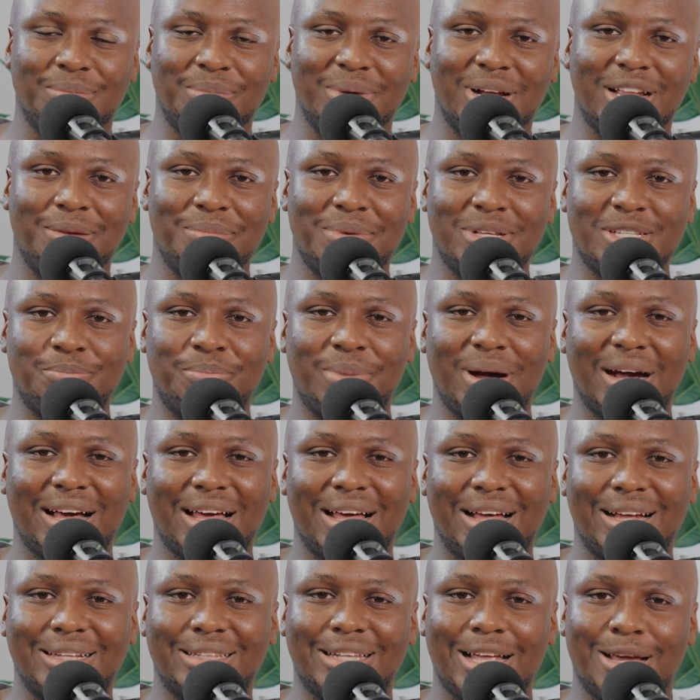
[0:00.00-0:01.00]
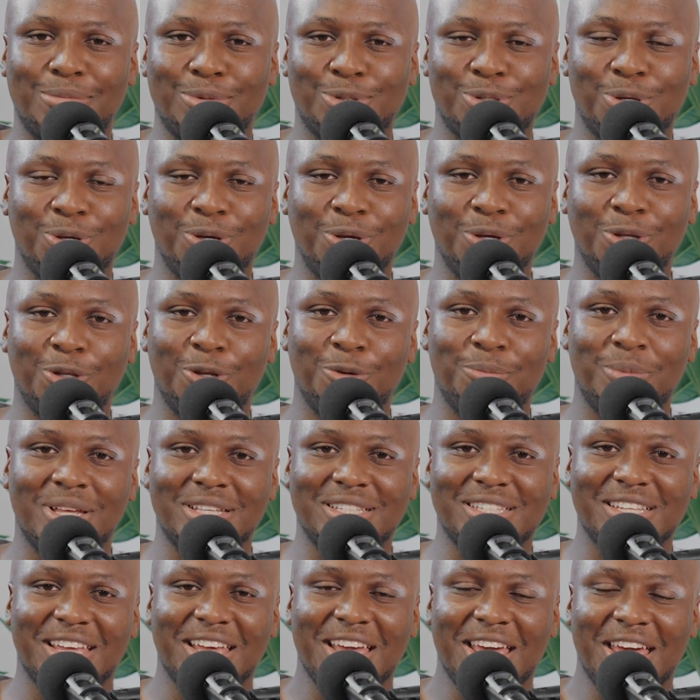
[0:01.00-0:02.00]
My name is Bakang.
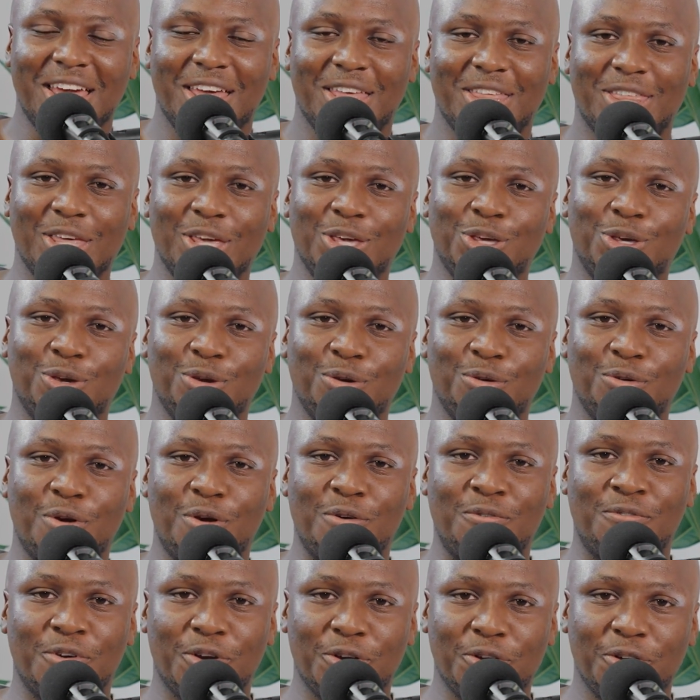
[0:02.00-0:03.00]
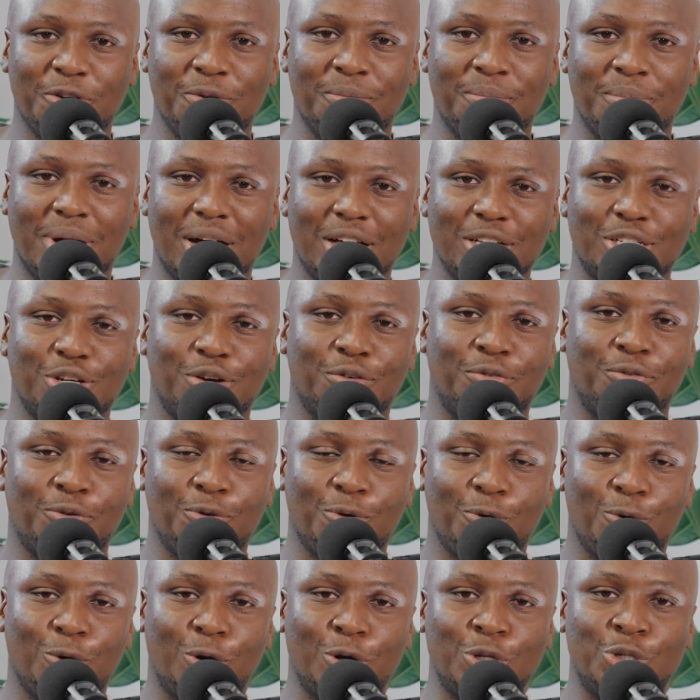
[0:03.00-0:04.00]
Thank you very much
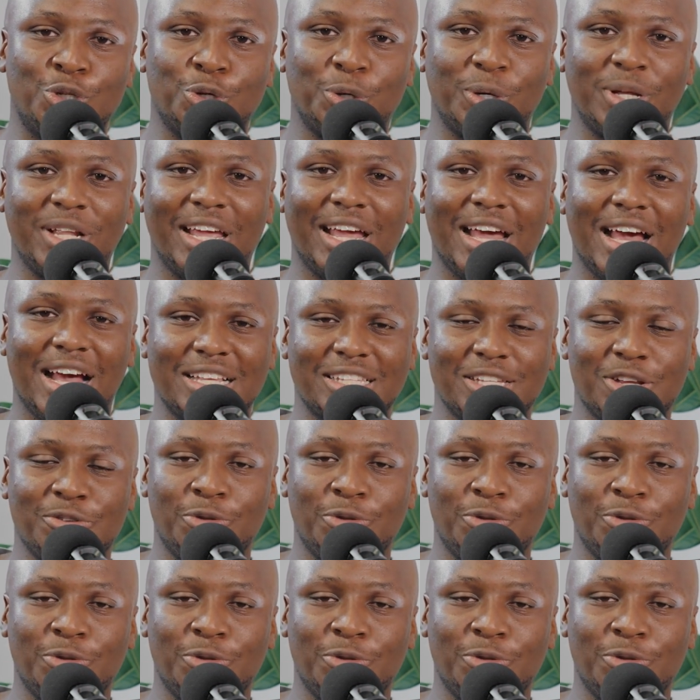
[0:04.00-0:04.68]
for joining us.